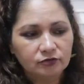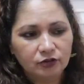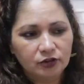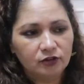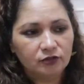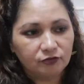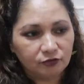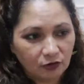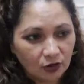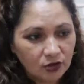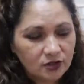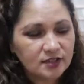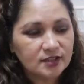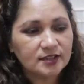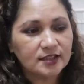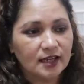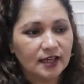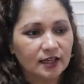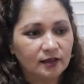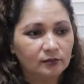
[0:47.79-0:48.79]
For the
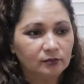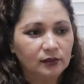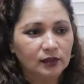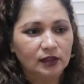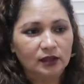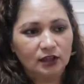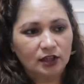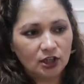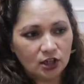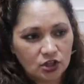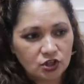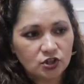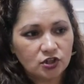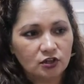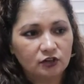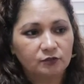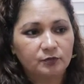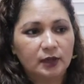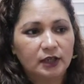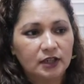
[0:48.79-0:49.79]
first time in the
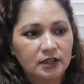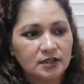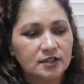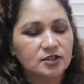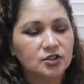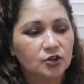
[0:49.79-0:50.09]
history of Belize,